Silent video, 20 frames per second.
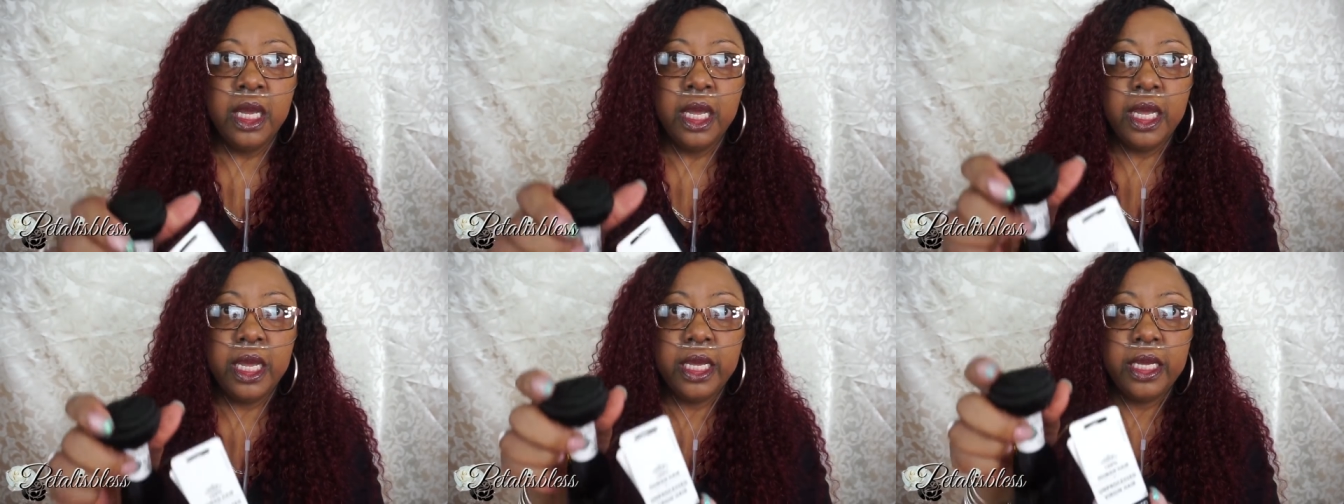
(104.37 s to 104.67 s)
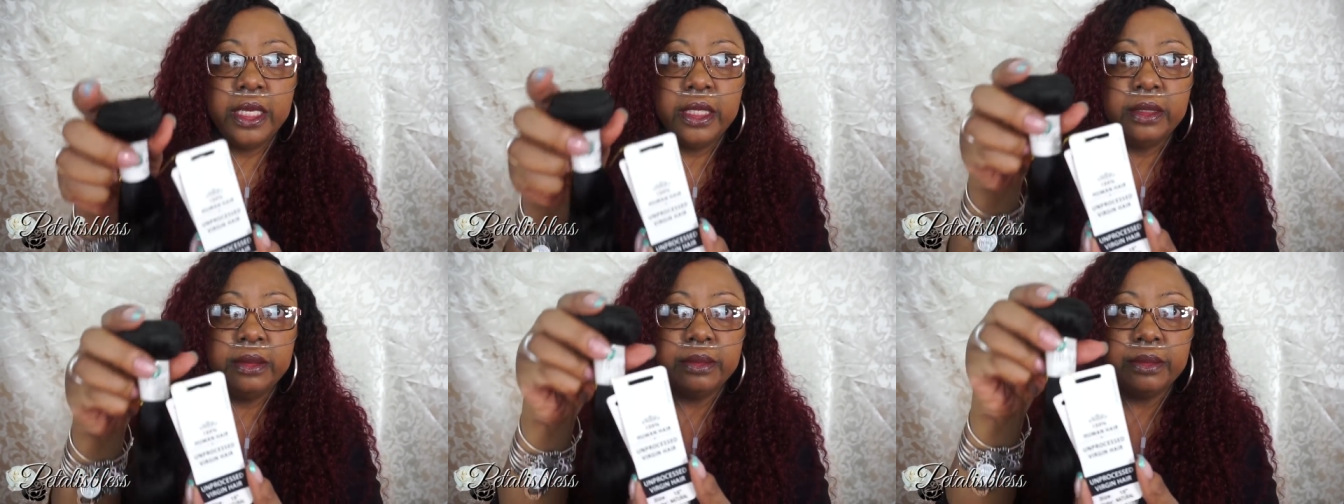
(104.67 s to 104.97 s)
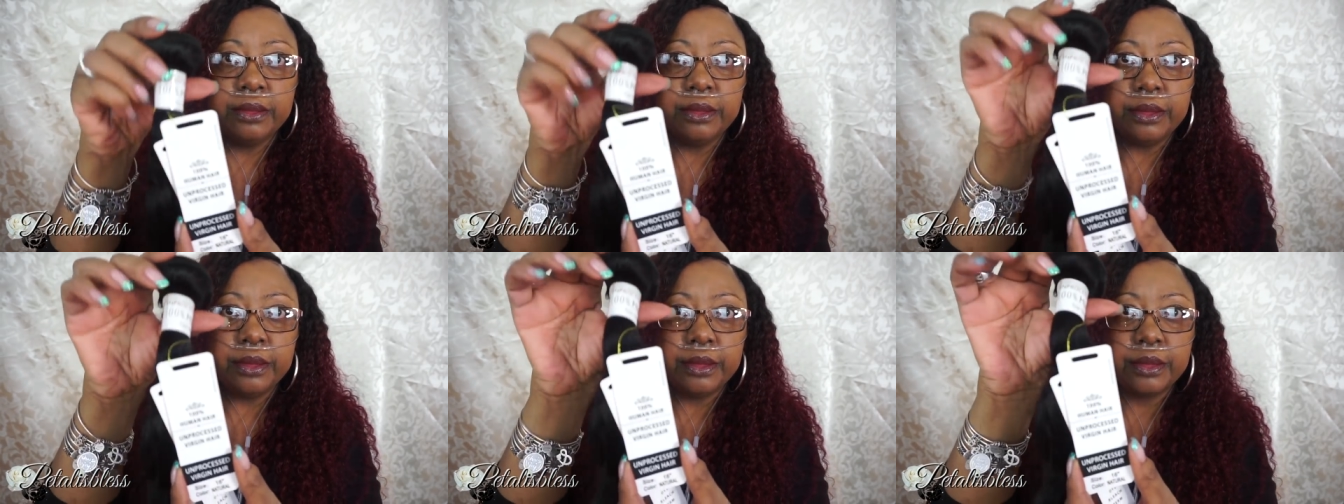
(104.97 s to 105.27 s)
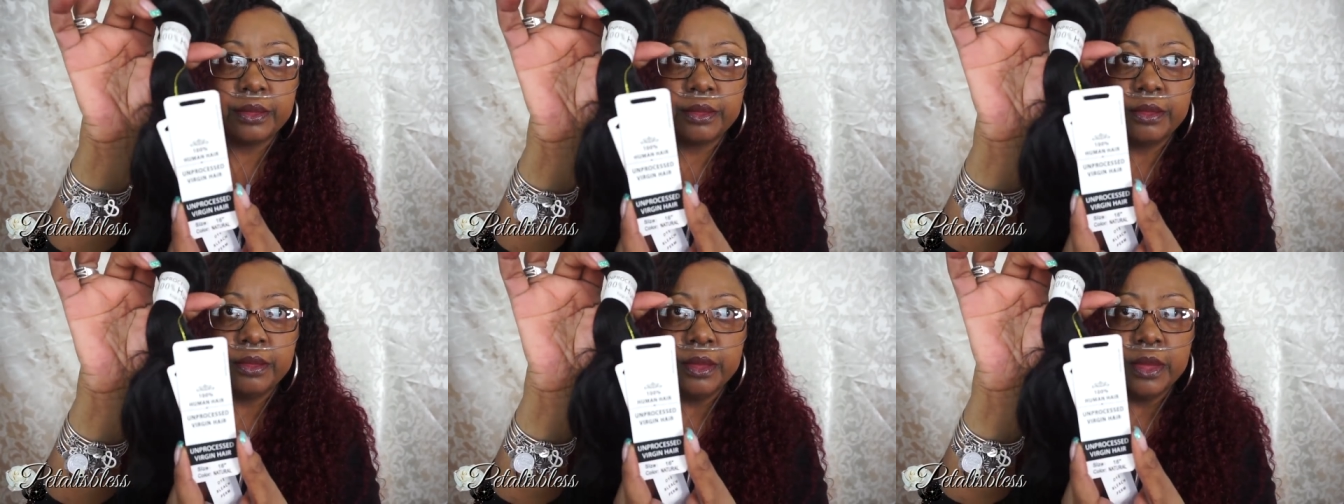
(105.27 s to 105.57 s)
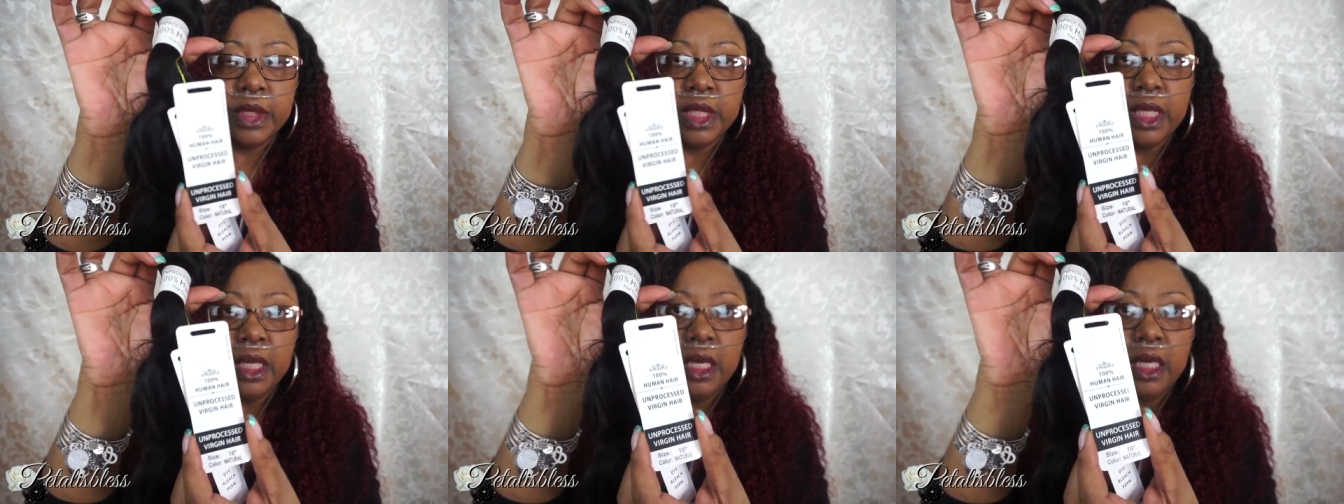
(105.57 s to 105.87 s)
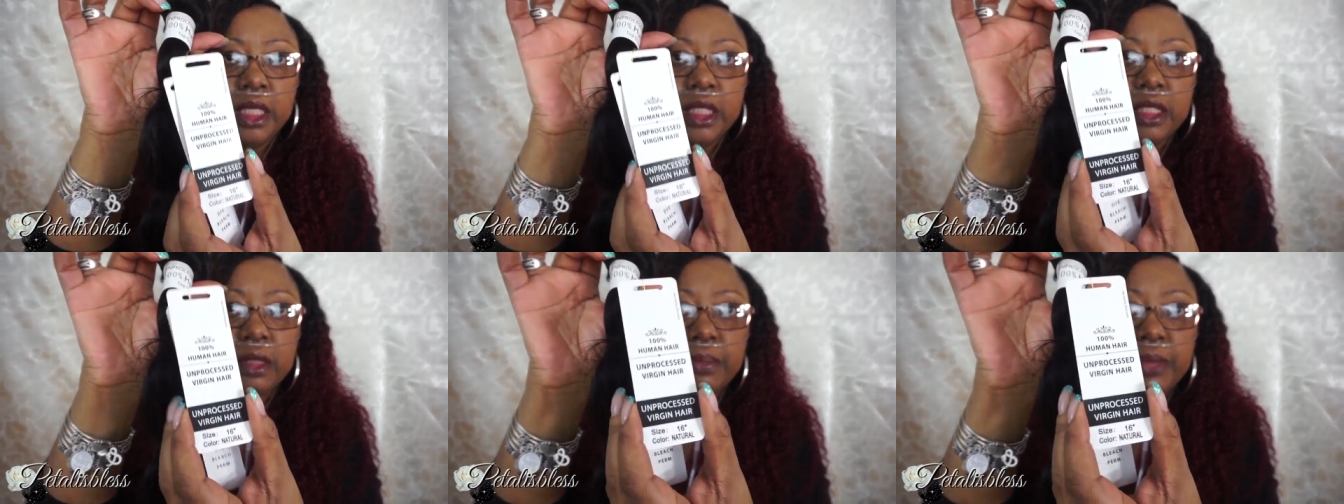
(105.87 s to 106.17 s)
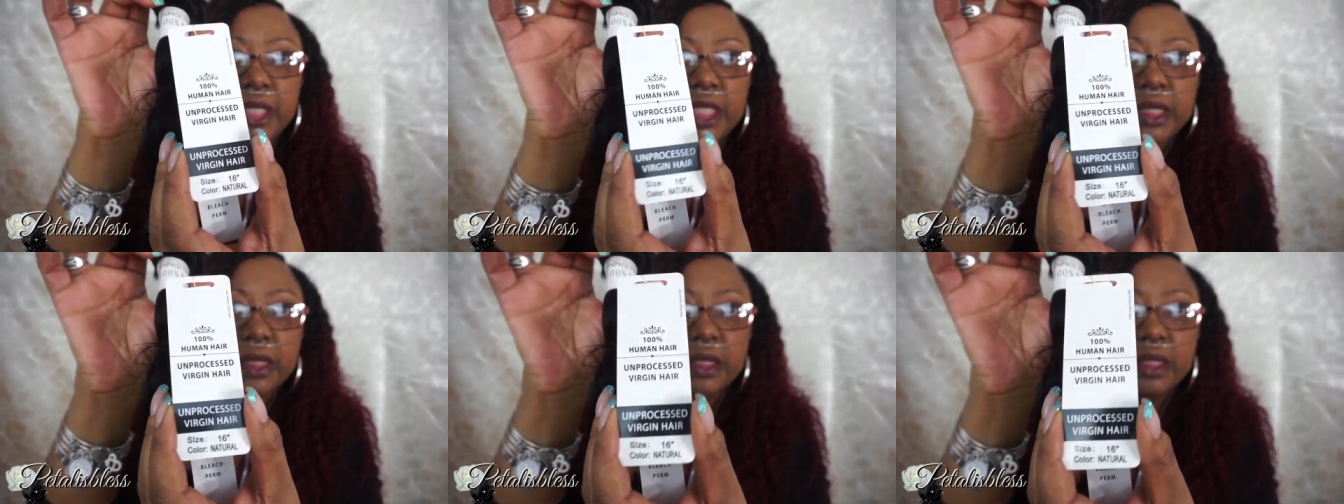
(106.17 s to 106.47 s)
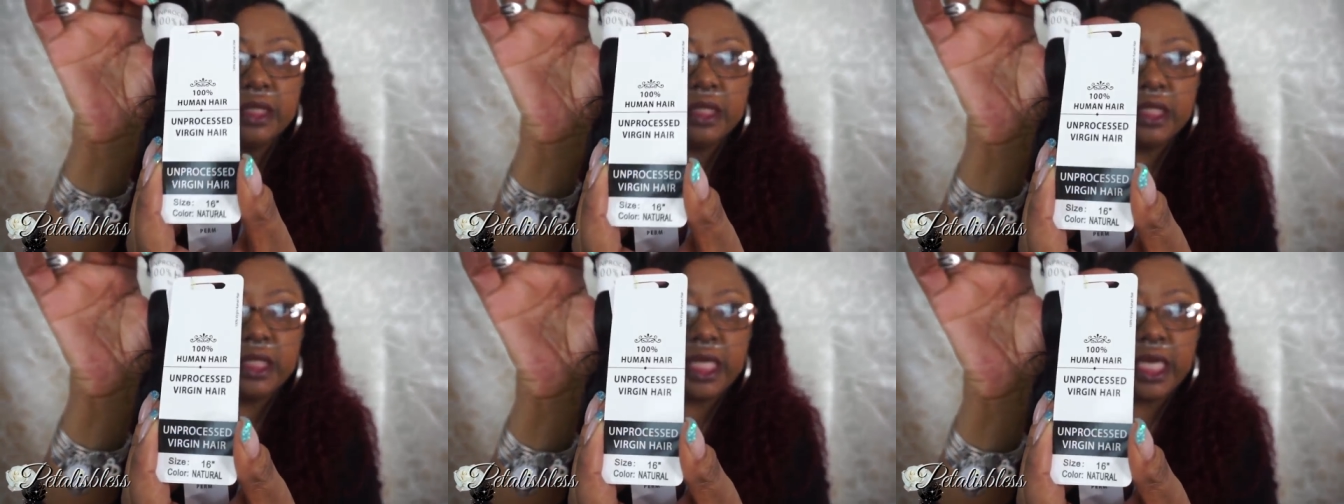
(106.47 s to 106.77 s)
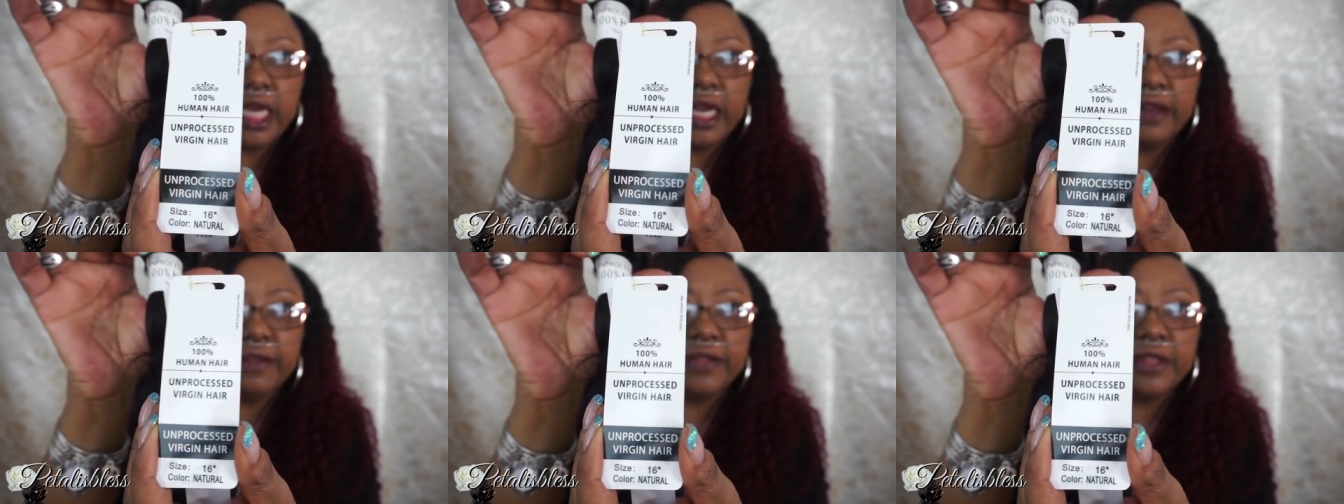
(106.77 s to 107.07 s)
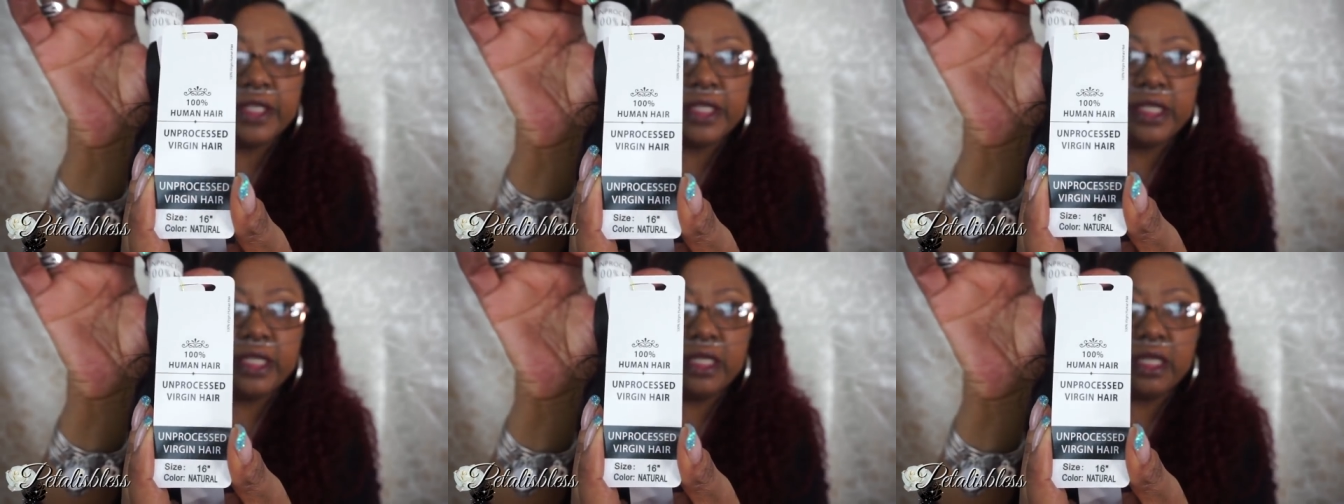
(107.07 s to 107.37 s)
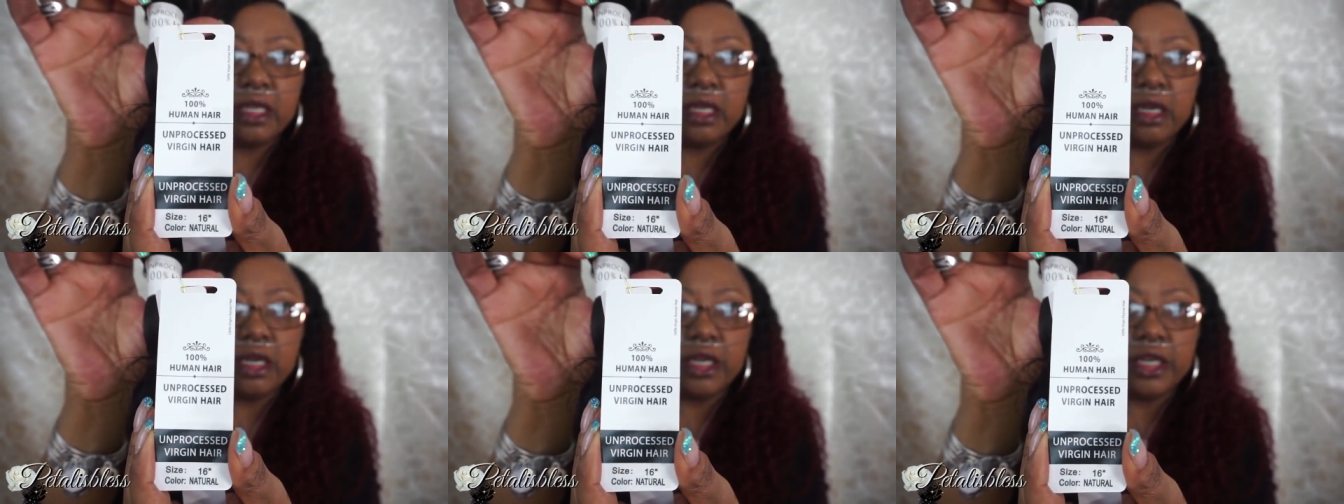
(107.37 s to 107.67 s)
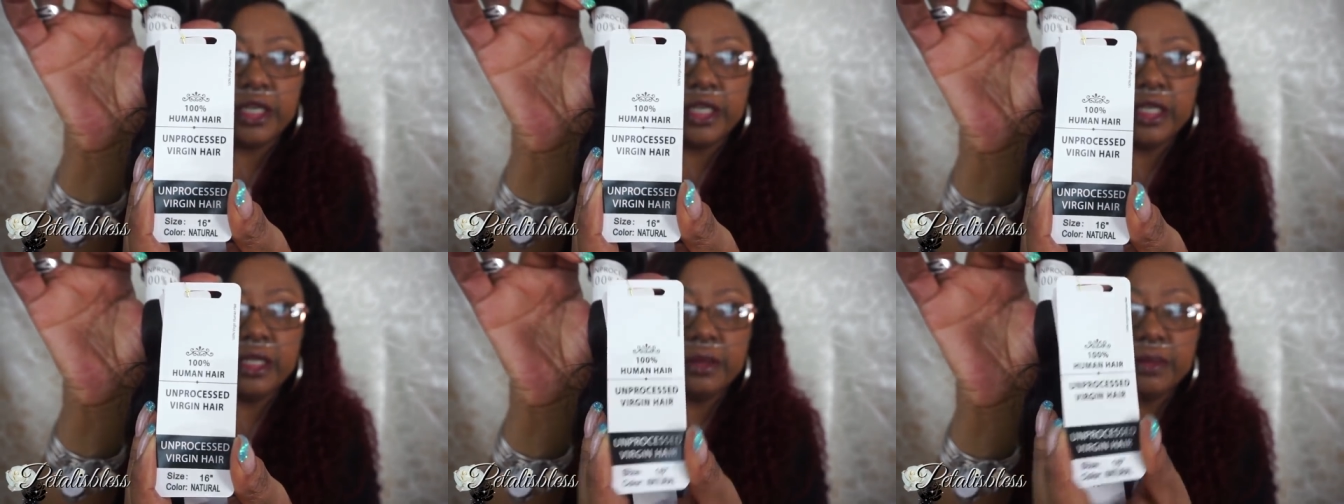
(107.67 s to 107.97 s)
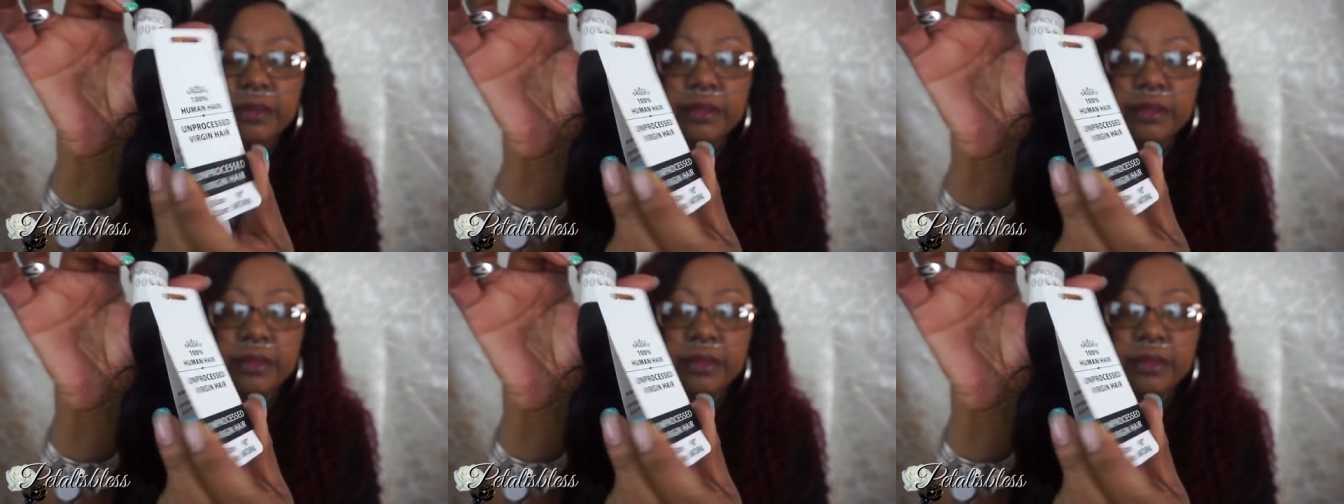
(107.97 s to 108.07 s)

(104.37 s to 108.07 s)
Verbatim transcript: And on the bundles, they have this little card